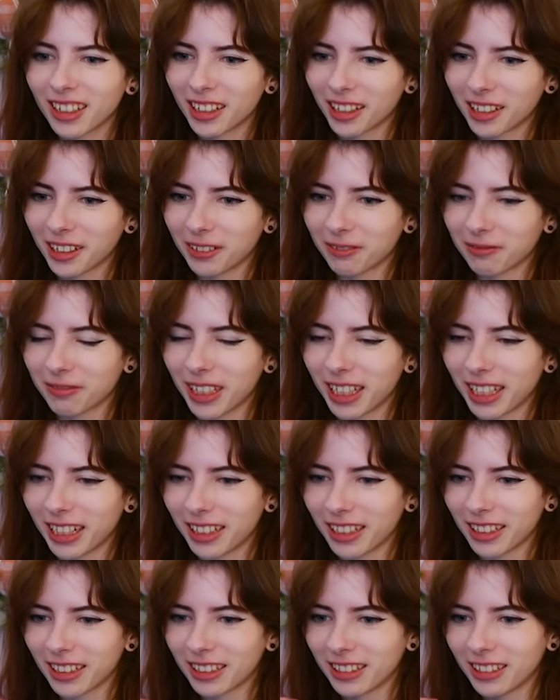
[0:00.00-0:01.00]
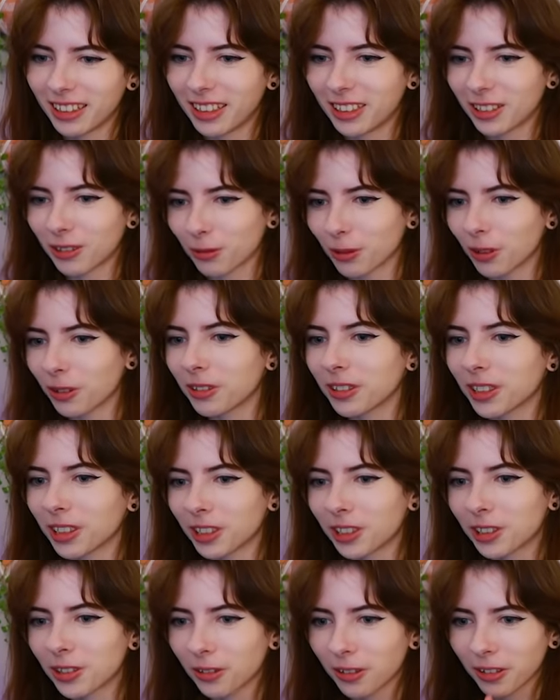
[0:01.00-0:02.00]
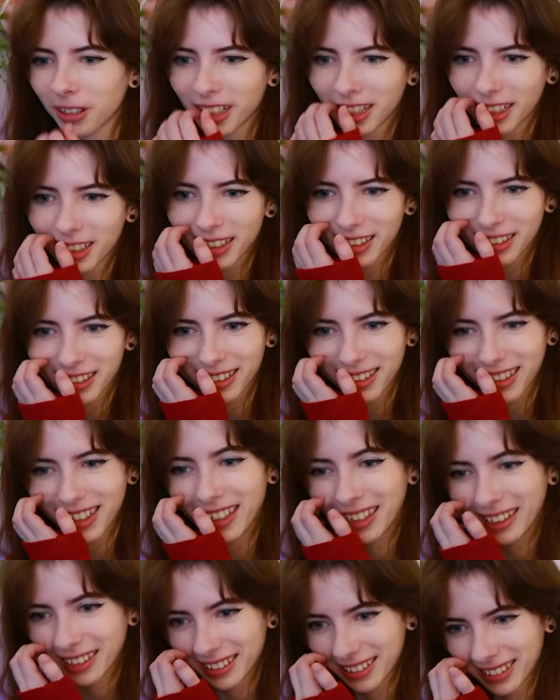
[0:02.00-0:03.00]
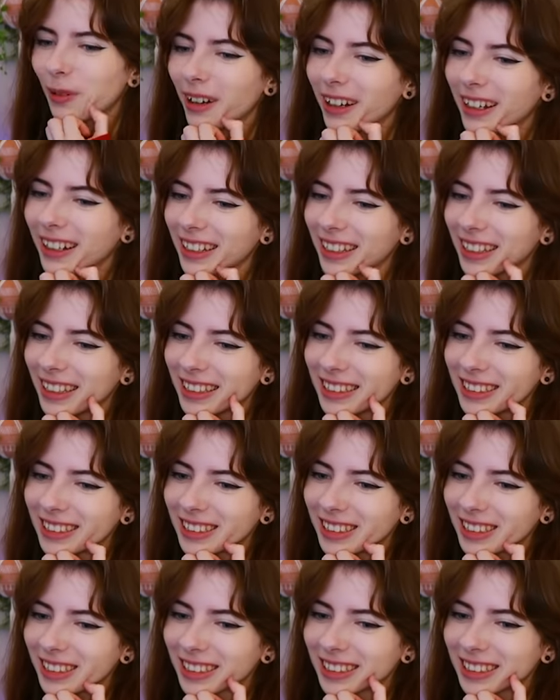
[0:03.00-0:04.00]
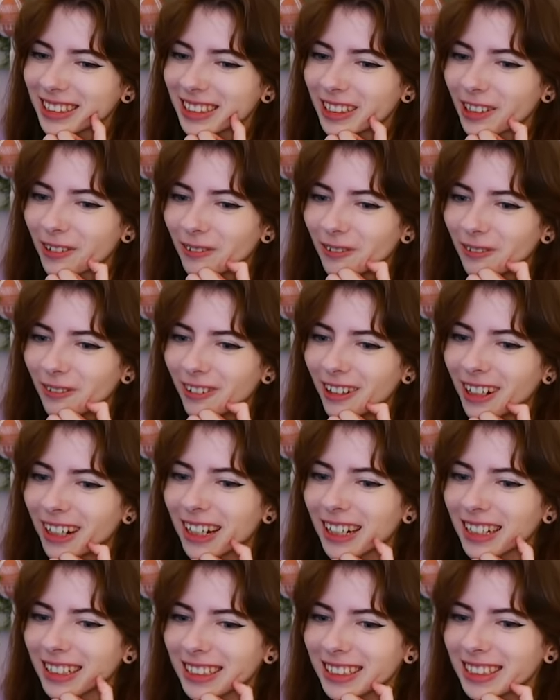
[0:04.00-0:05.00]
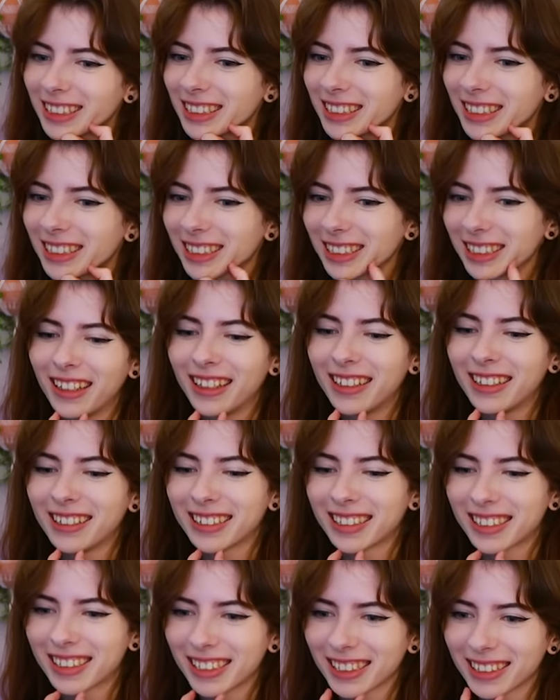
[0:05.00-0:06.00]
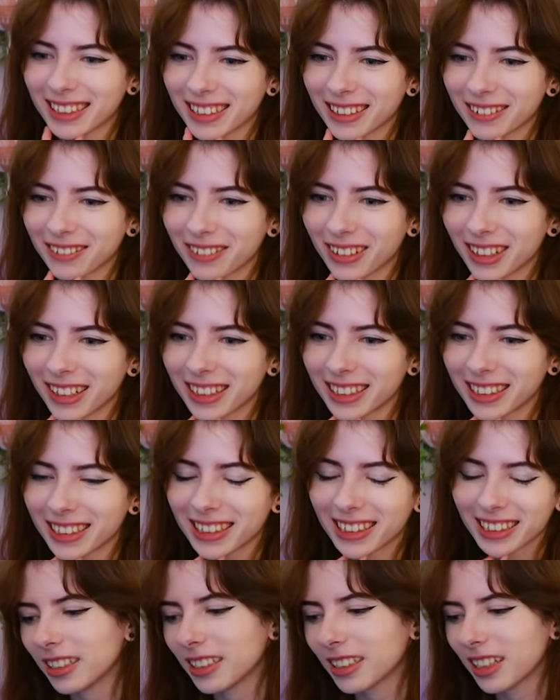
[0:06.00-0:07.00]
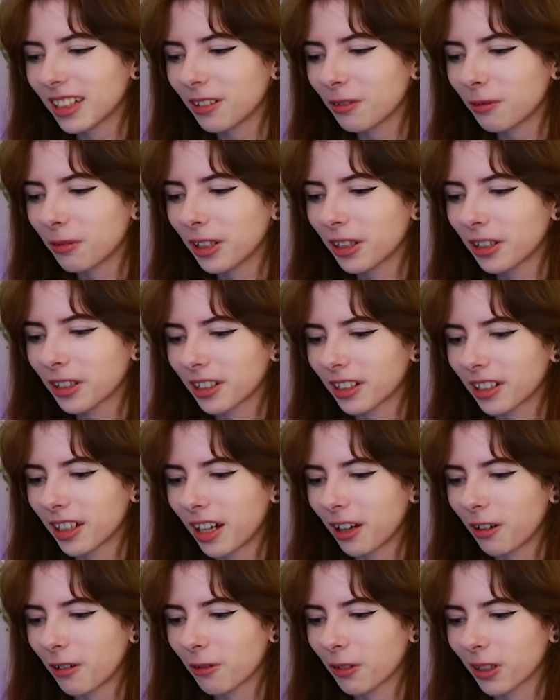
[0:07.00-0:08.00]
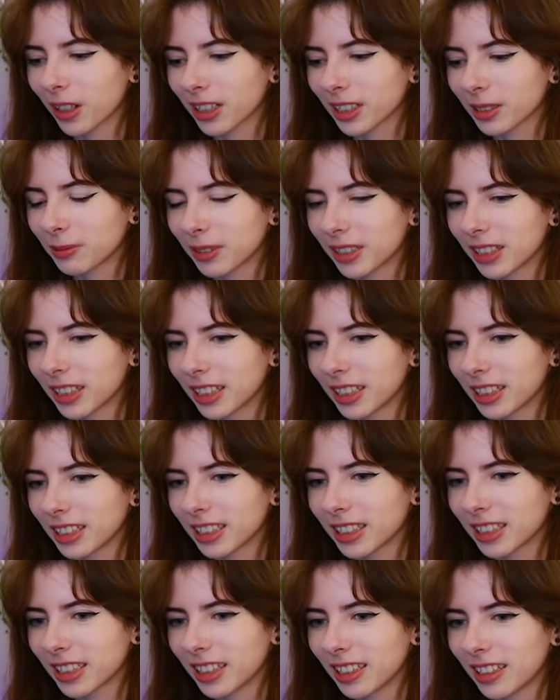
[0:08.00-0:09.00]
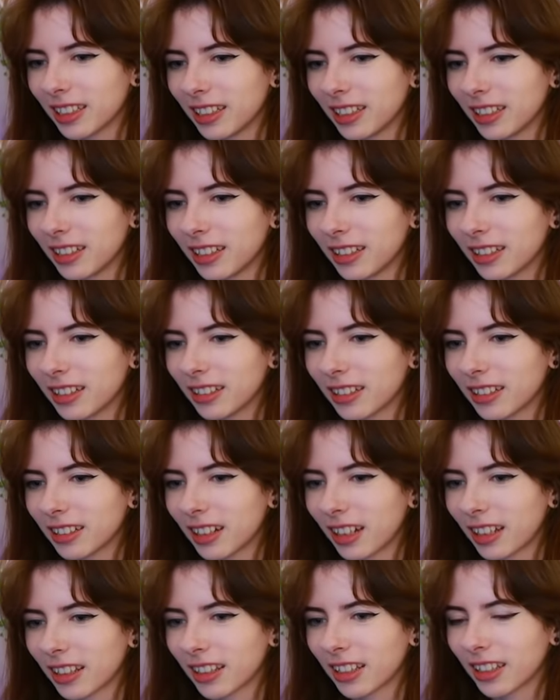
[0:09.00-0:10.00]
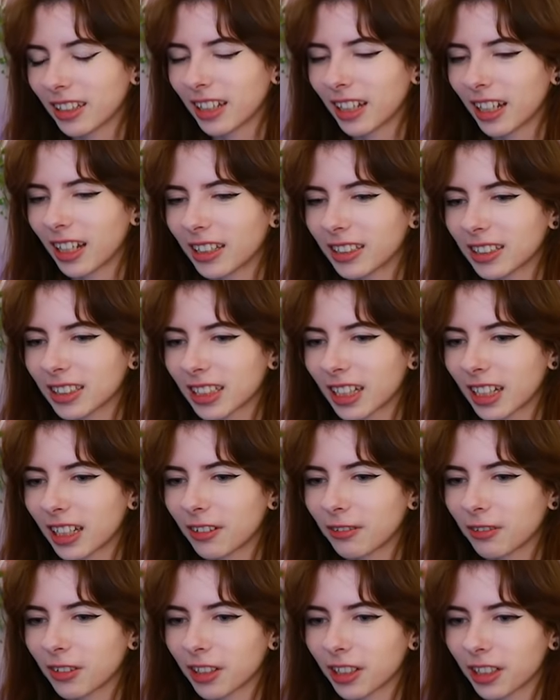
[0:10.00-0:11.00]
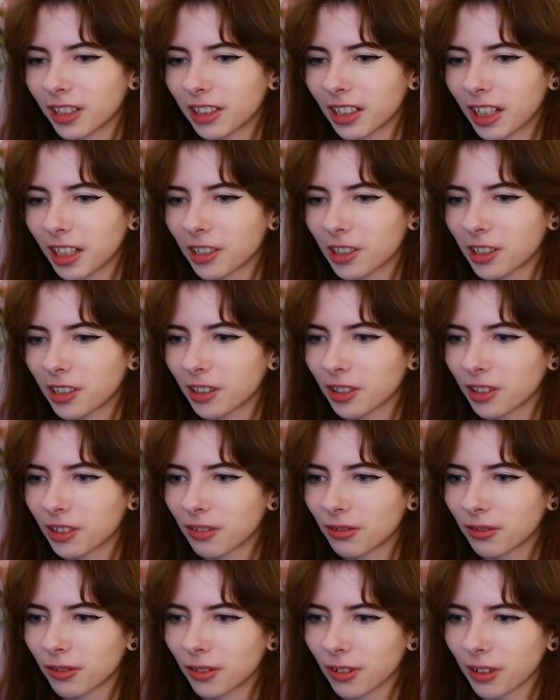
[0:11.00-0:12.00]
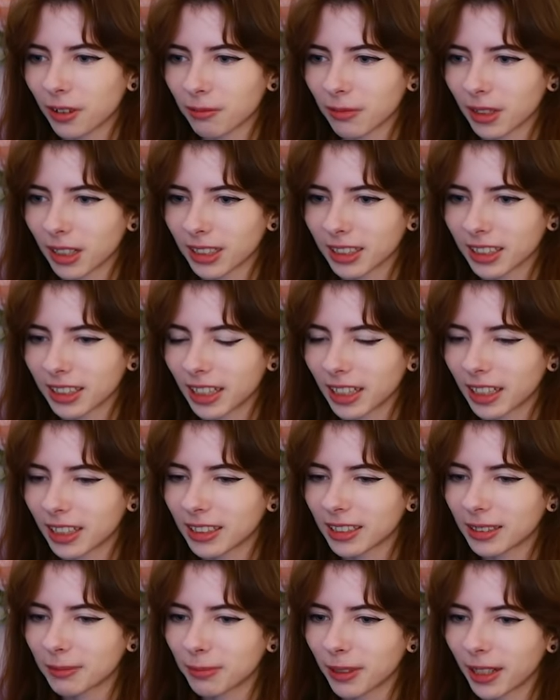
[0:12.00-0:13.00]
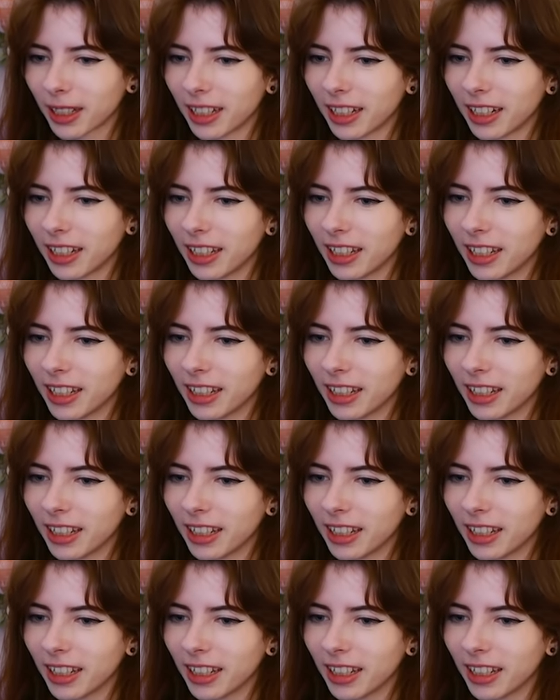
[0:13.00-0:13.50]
um, and his role in the story. But he is just the worst. He's just the worst. It's kind of weird how it works, because he, I think, has kind of good intentions for Martinez, but